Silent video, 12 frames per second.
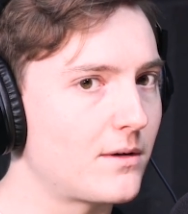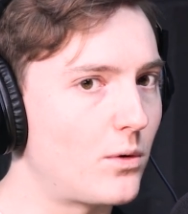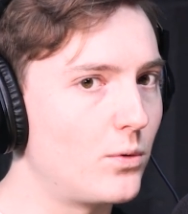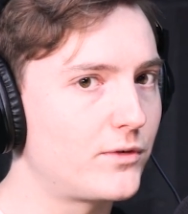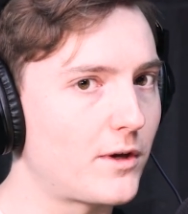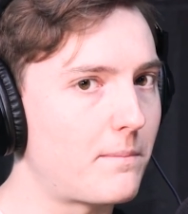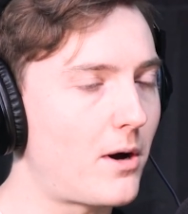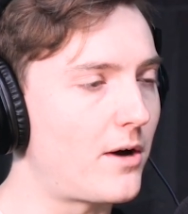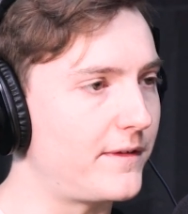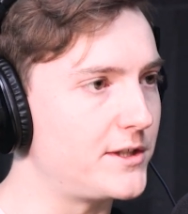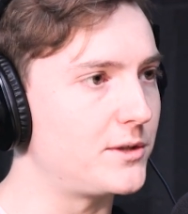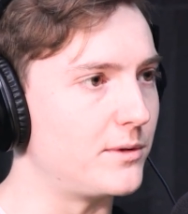also part
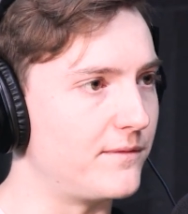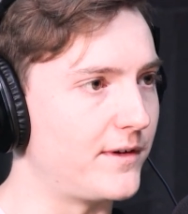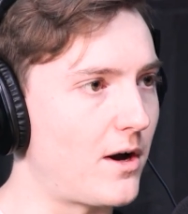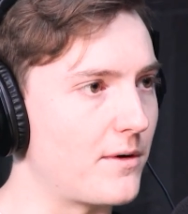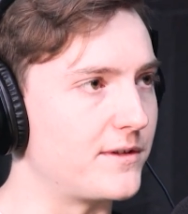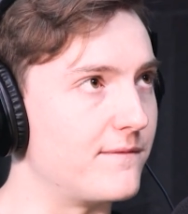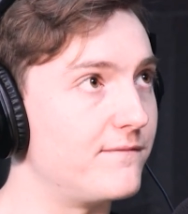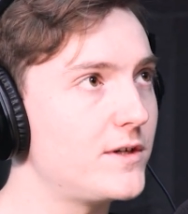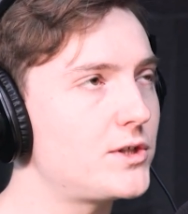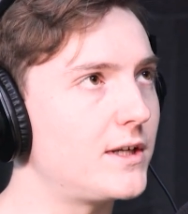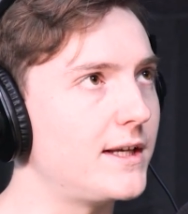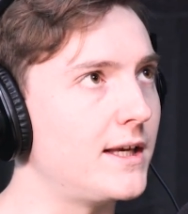of the issue with VR, is that
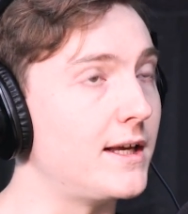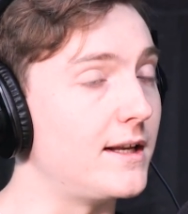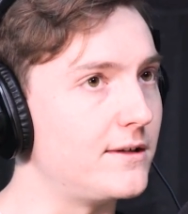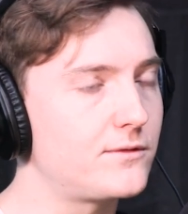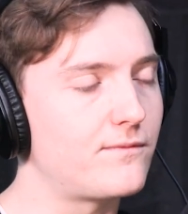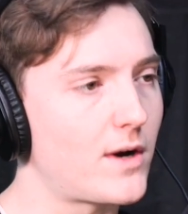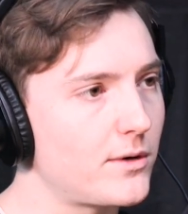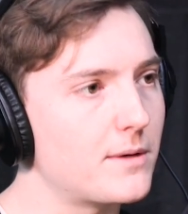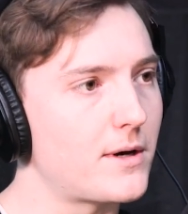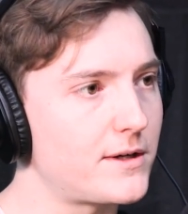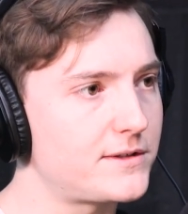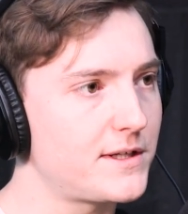visually it is very
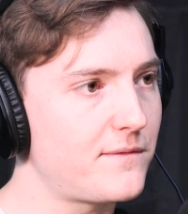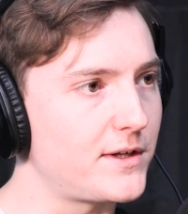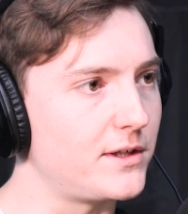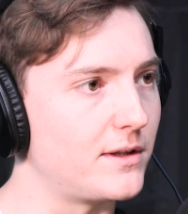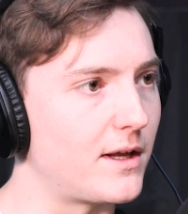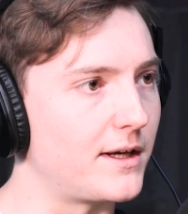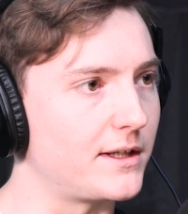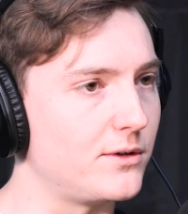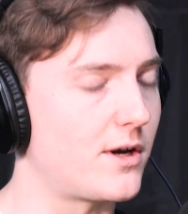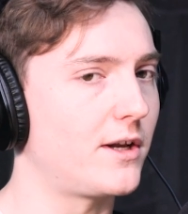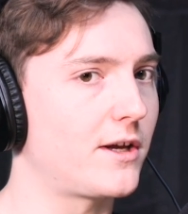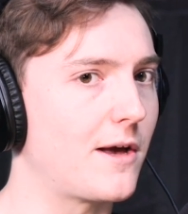immersive and you
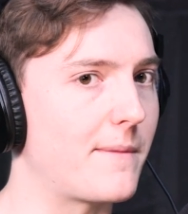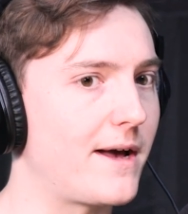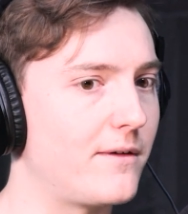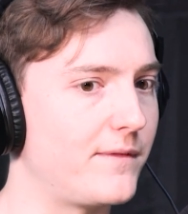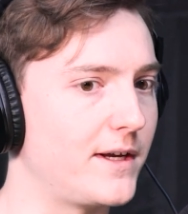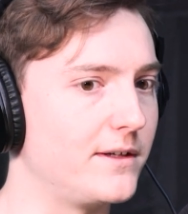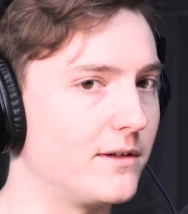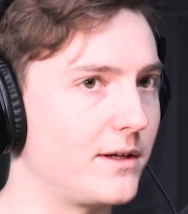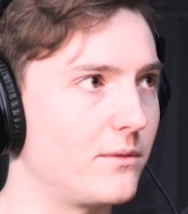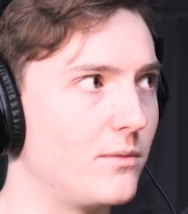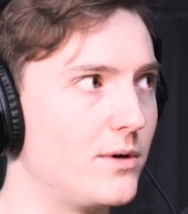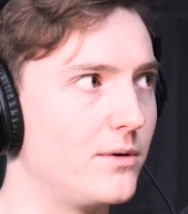kind of come out of it and you're
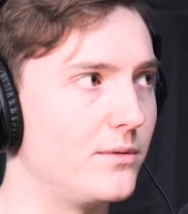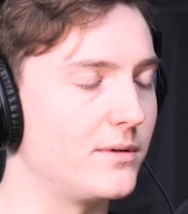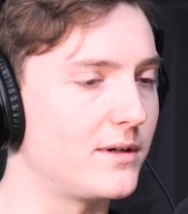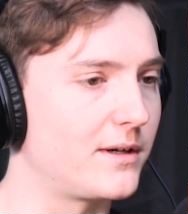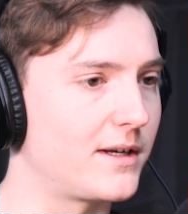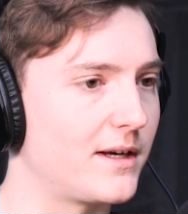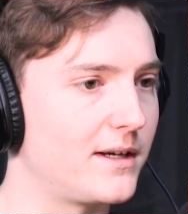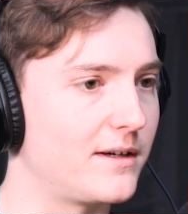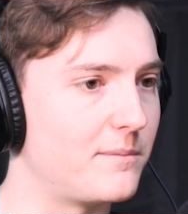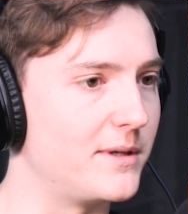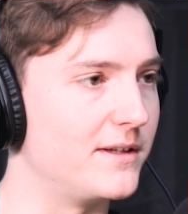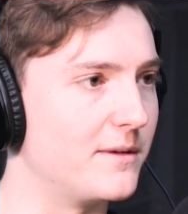like, whoa, okay,
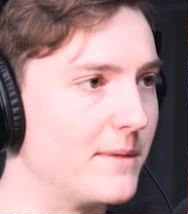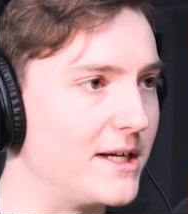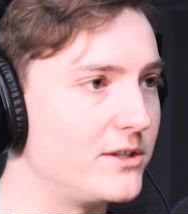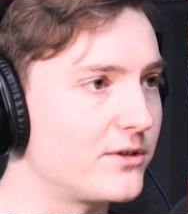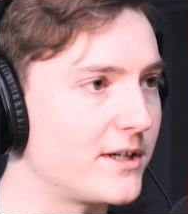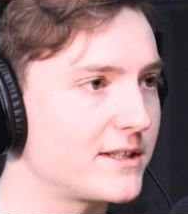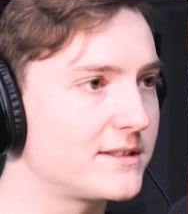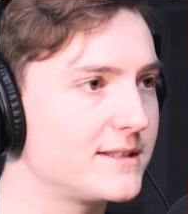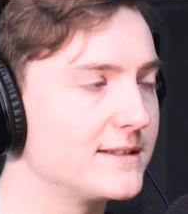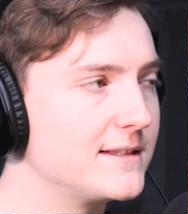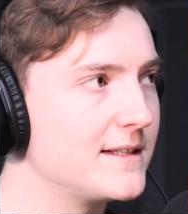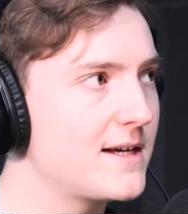I've been in the
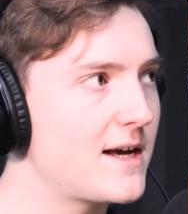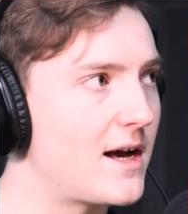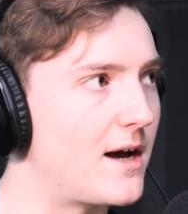Matrix.